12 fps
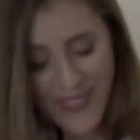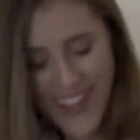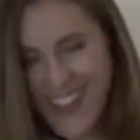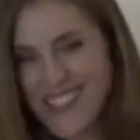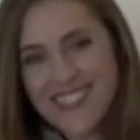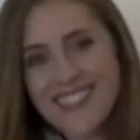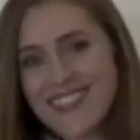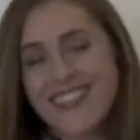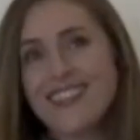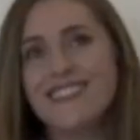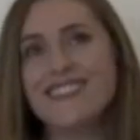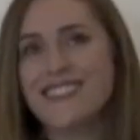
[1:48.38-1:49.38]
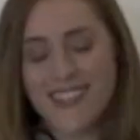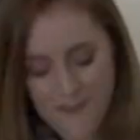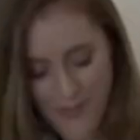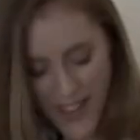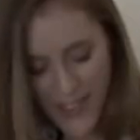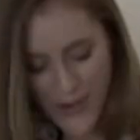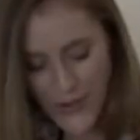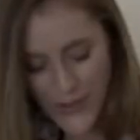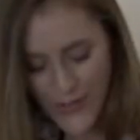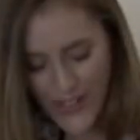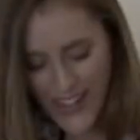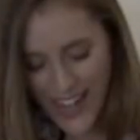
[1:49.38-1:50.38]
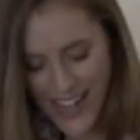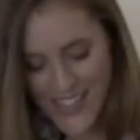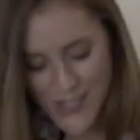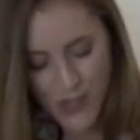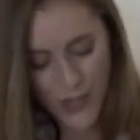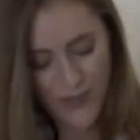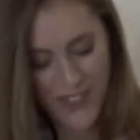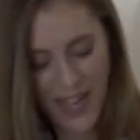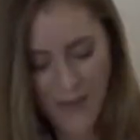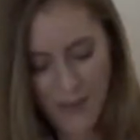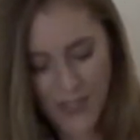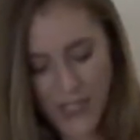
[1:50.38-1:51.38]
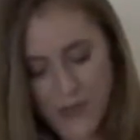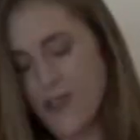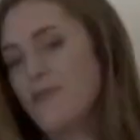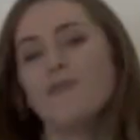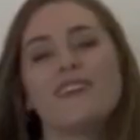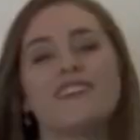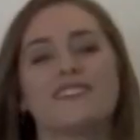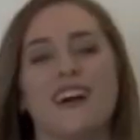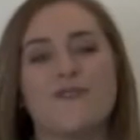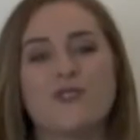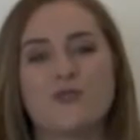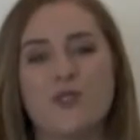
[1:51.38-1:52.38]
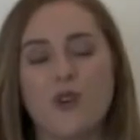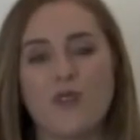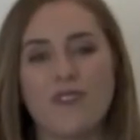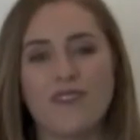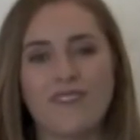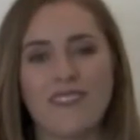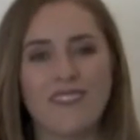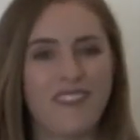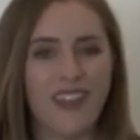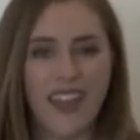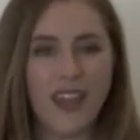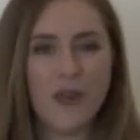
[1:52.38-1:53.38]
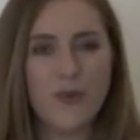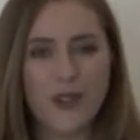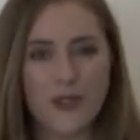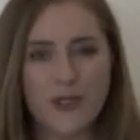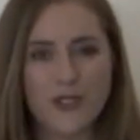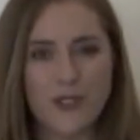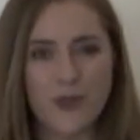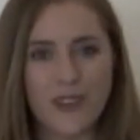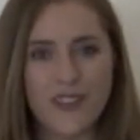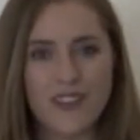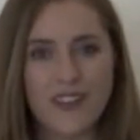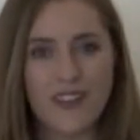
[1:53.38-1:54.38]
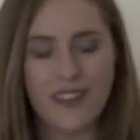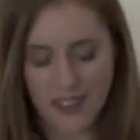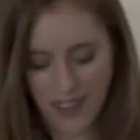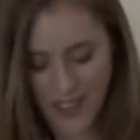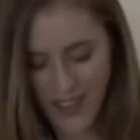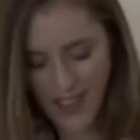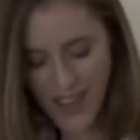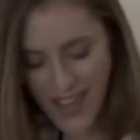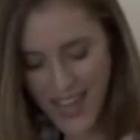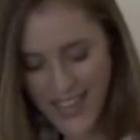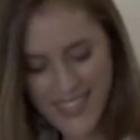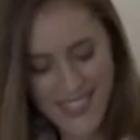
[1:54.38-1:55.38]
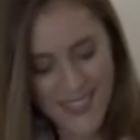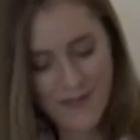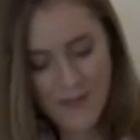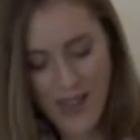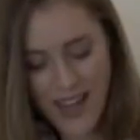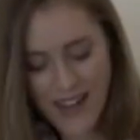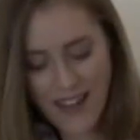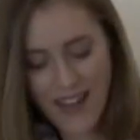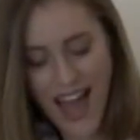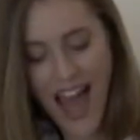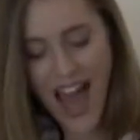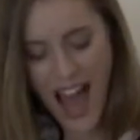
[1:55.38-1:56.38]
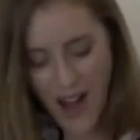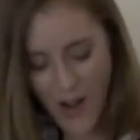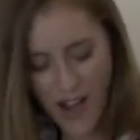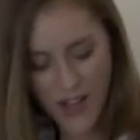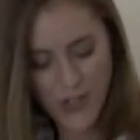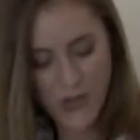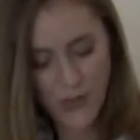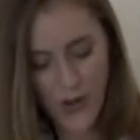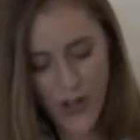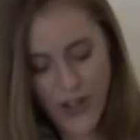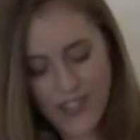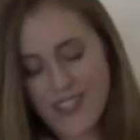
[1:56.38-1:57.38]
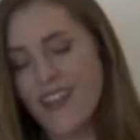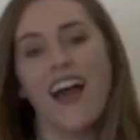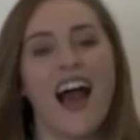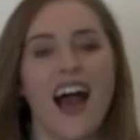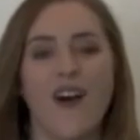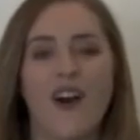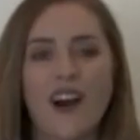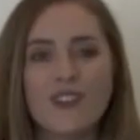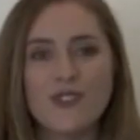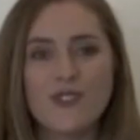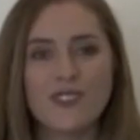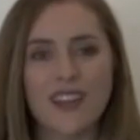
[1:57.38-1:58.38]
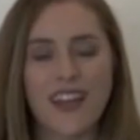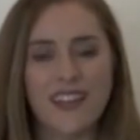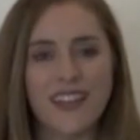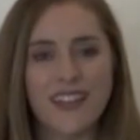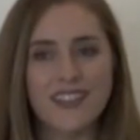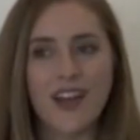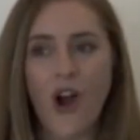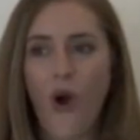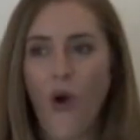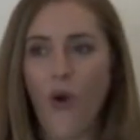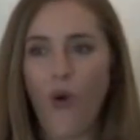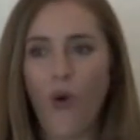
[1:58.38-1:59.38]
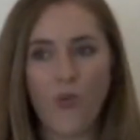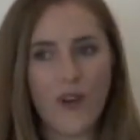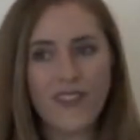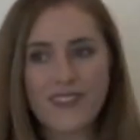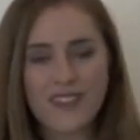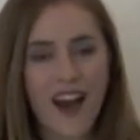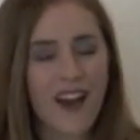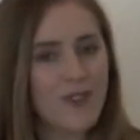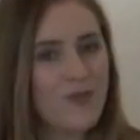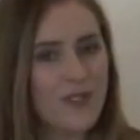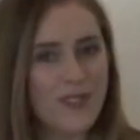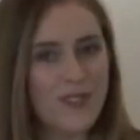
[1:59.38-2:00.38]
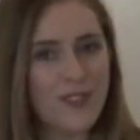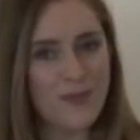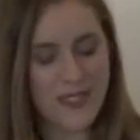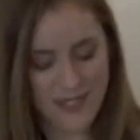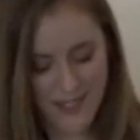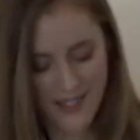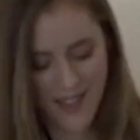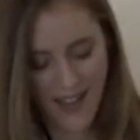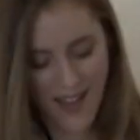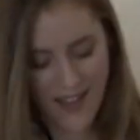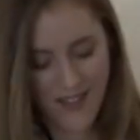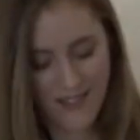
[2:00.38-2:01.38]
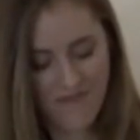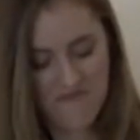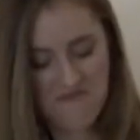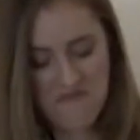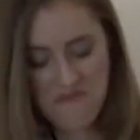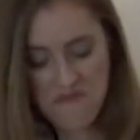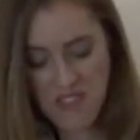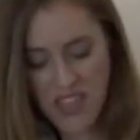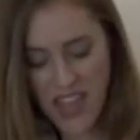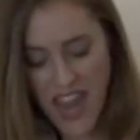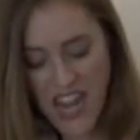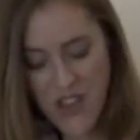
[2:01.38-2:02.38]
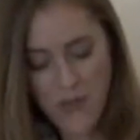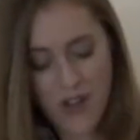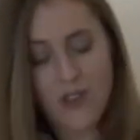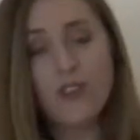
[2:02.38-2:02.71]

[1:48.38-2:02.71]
I didn't consider motherhood any sort of accomplishment because, after all, anyone could do it. It didn't matter how hard you worked, how hard you studied, or what the title was on your business card. Anyone